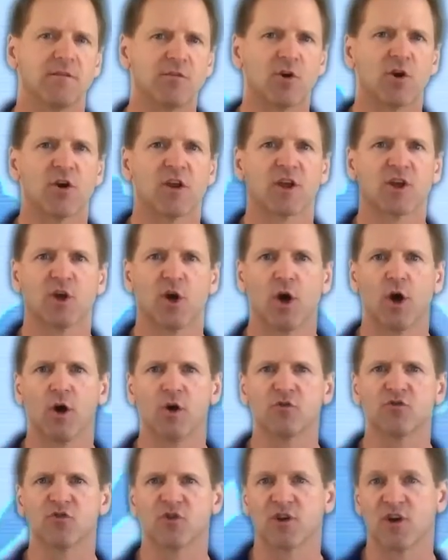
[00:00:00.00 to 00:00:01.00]
You ever heard a
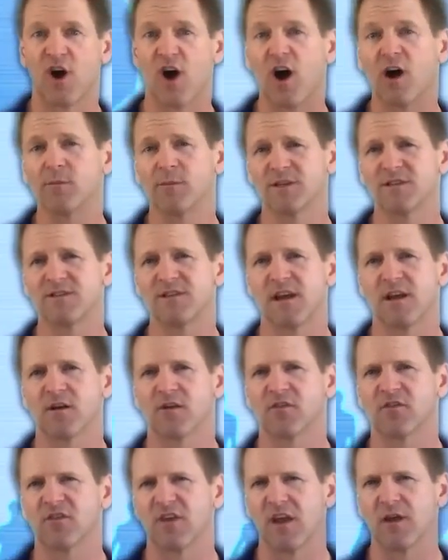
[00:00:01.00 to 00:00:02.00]
coach or
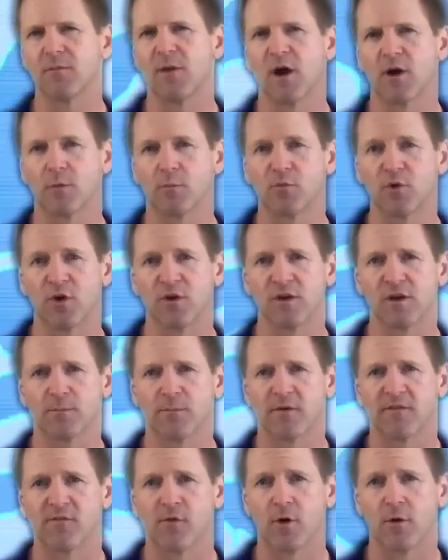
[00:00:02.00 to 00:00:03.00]
commentator say about a
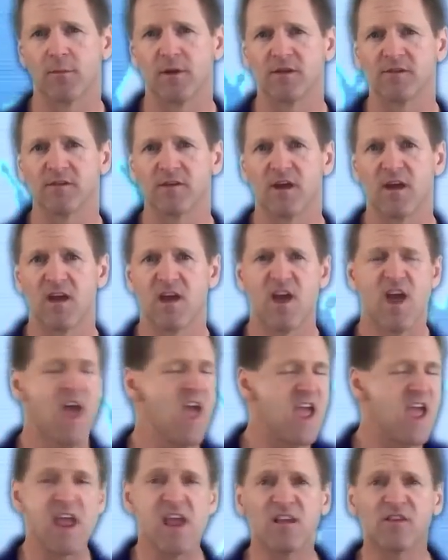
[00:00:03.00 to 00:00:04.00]
brilliant performance,
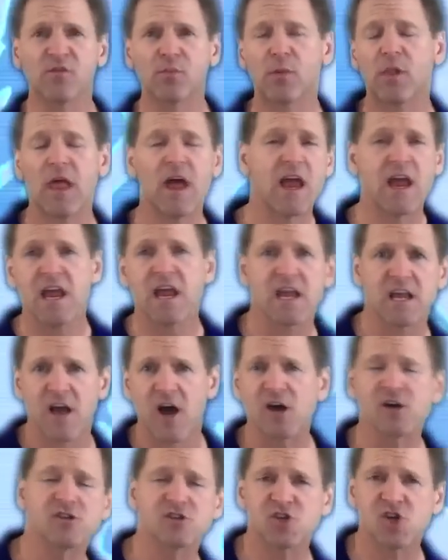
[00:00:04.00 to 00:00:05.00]
"He's
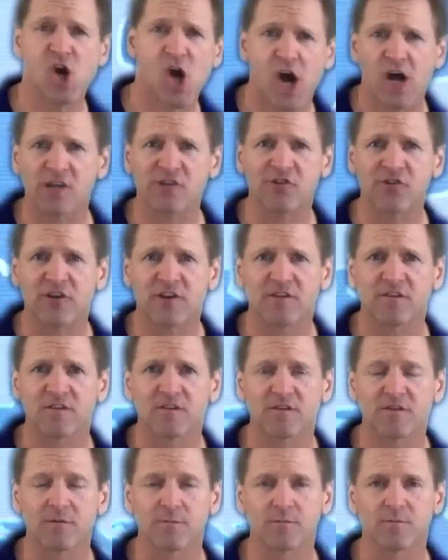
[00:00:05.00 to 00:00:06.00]
playing
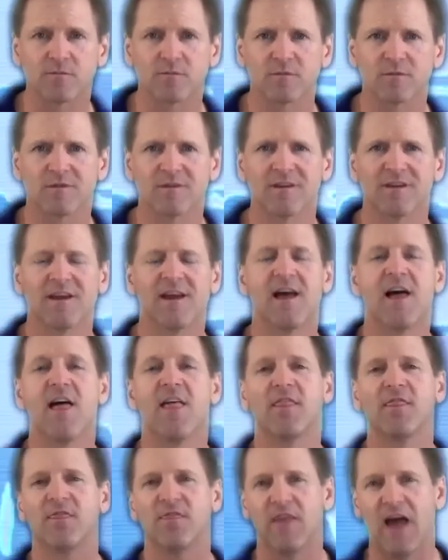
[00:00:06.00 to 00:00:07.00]
unconscious"?
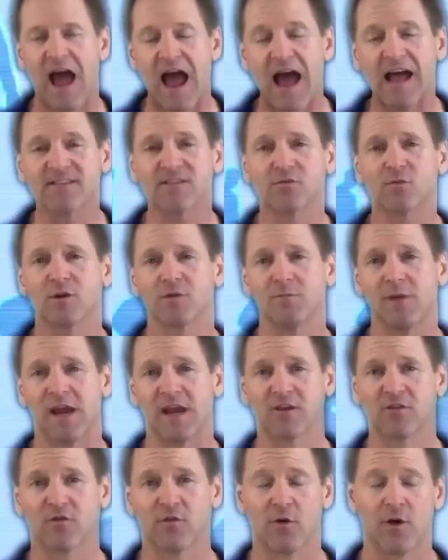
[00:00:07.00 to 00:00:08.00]
That's what
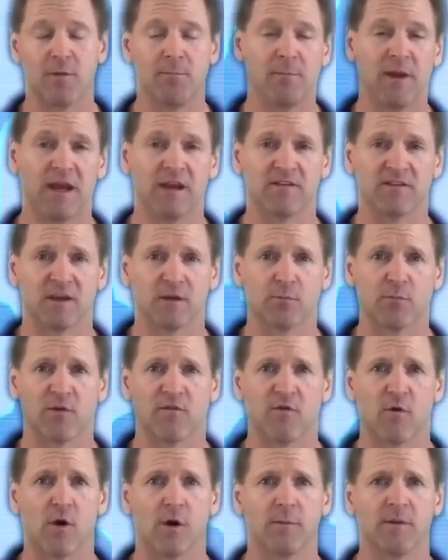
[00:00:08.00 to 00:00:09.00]
makes for amazing
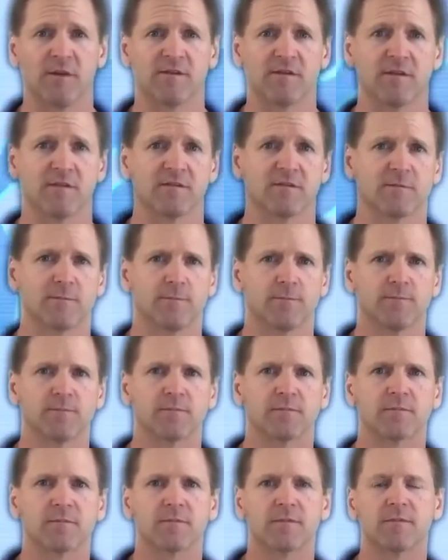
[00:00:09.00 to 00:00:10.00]
performances.
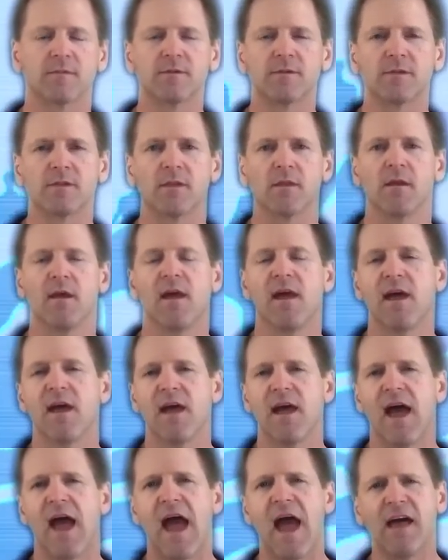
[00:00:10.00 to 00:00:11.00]

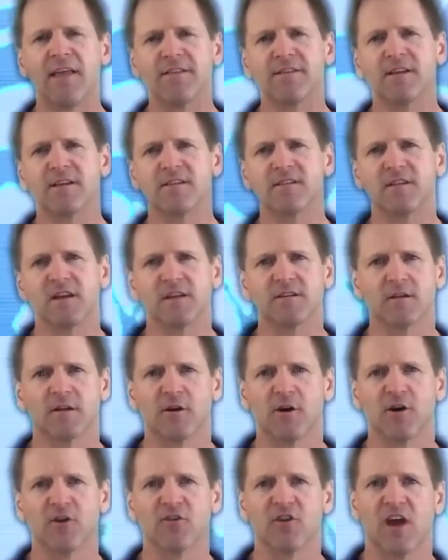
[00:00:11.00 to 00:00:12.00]
Athletes need to
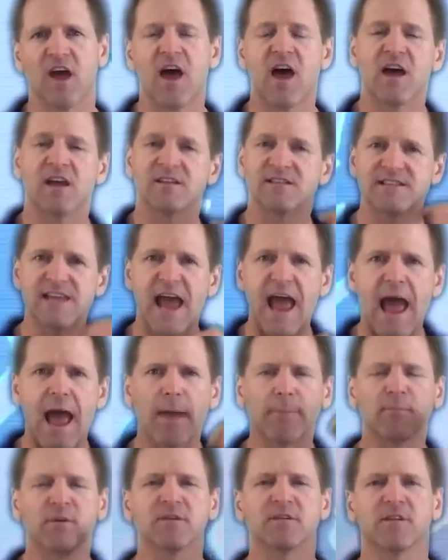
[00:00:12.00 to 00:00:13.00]
learn to
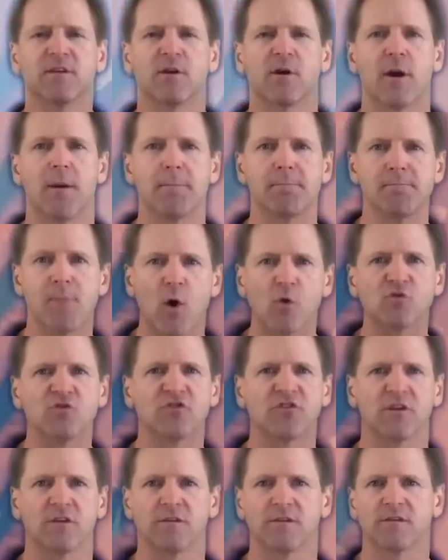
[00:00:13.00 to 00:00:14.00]
tap into their
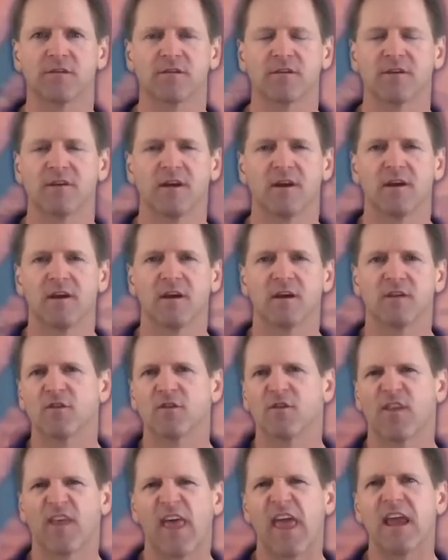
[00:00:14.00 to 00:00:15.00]
emotions
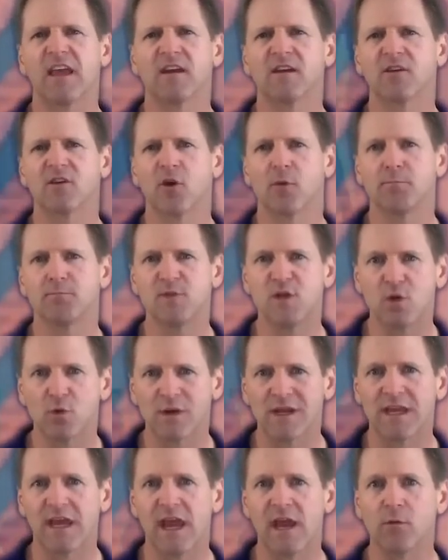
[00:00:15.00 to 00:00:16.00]
so they can
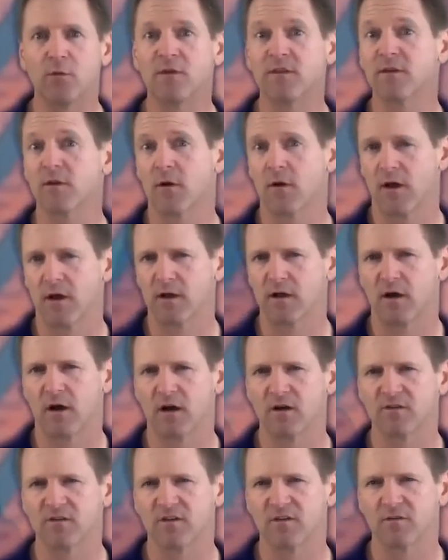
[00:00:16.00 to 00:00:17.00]
communicate with their
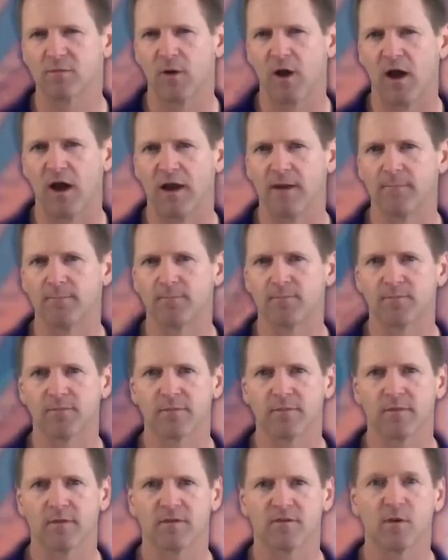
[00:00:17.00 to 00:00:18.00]
unconscious mind.
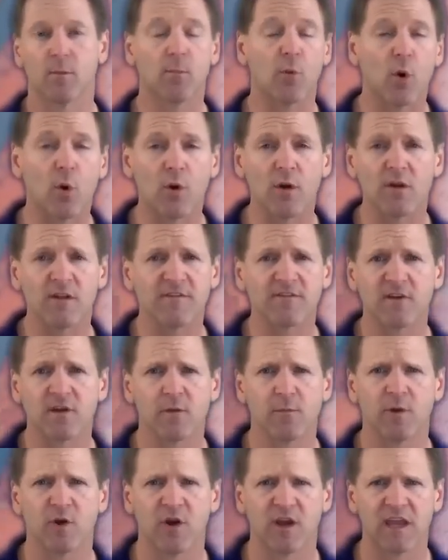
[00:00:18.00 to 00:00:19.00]
It's a portal of
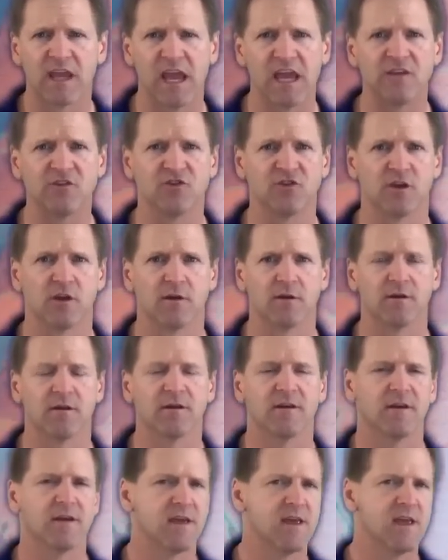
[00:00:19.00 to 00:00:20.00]
communication.